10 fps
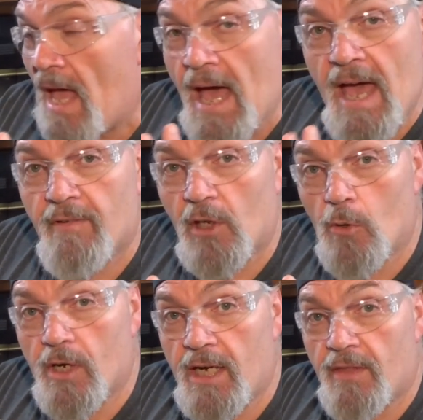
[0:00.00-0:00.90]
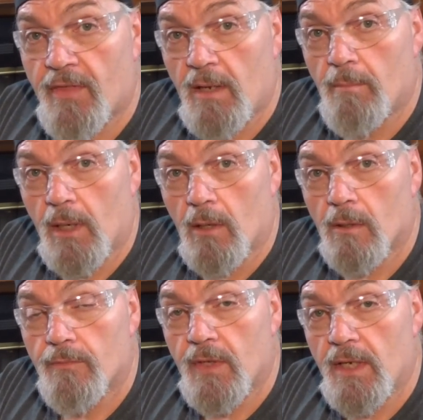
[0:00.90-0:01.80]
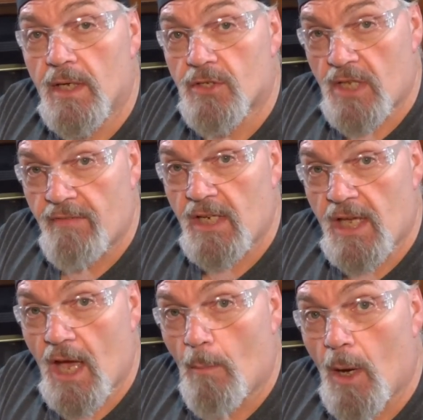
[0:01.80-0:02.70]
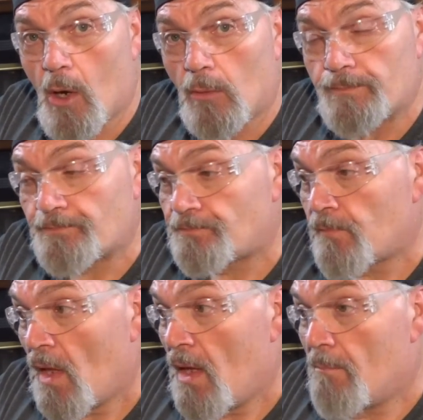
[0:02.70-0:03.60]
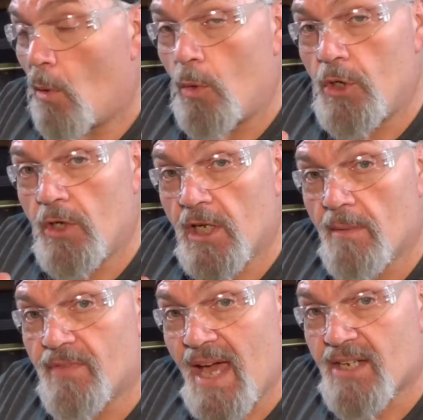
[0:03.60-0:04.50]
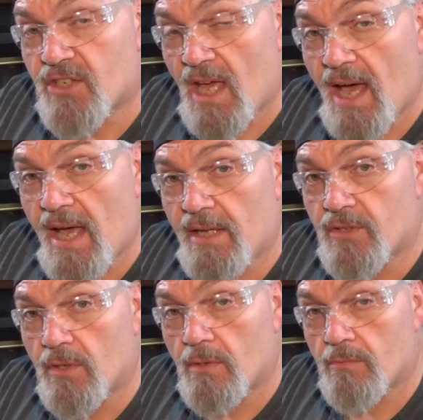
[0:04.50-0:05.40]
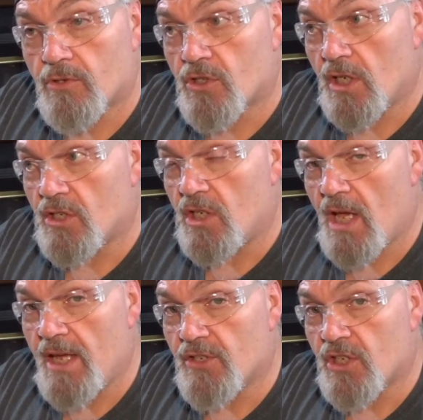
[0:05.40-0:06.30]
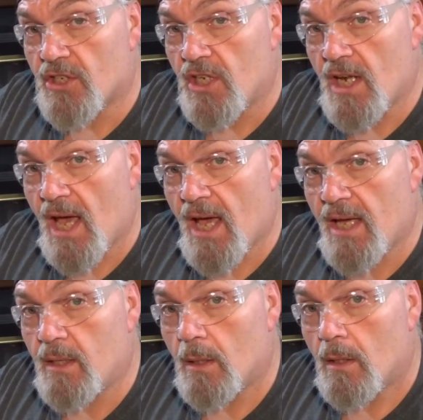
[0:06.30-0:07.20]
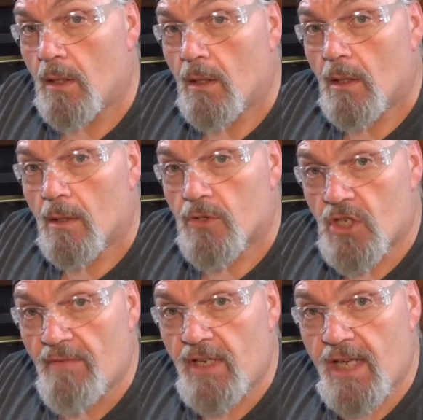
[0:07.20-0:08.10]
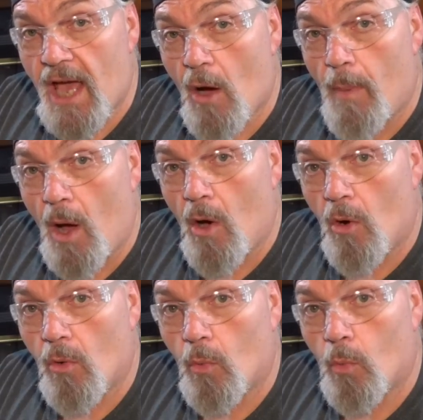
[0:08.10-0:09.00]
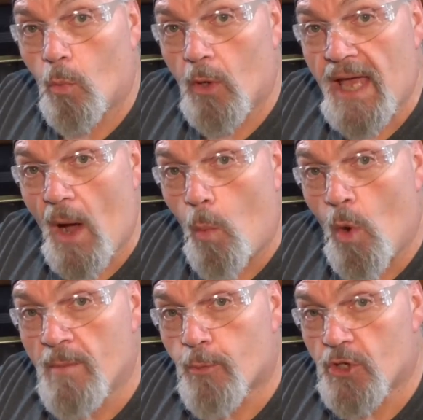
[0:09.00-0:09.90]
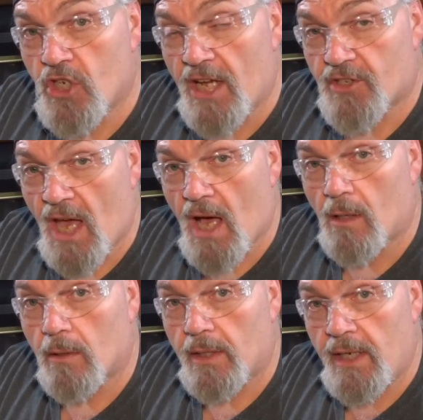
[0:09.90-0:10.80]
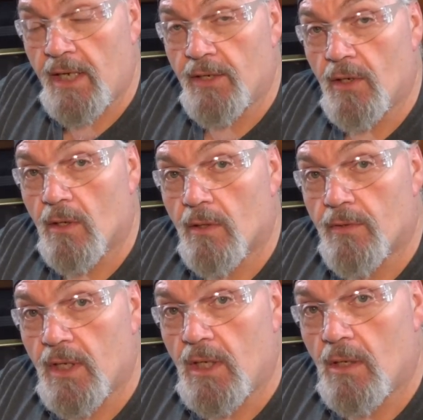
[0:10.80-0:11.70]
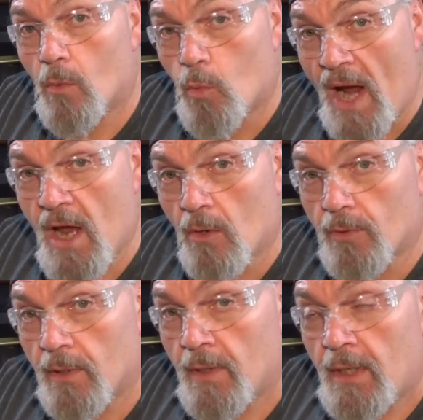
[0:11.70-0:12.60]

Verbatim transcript: I haven't loaded anything bigger than 70 cal ball, but when you get up that size, 68, 69, 70 cal ball, we got one projectile in the round